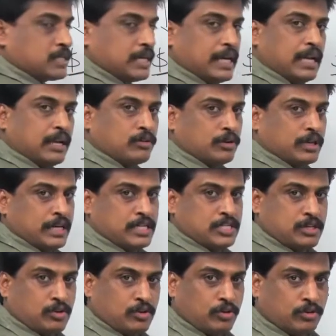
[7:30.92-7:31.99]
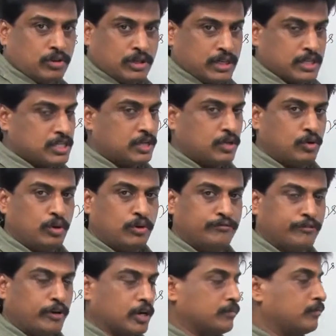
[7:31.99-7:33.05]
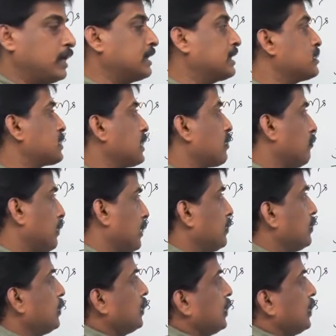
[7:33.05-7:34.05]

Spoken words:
single quotation, no formality is required.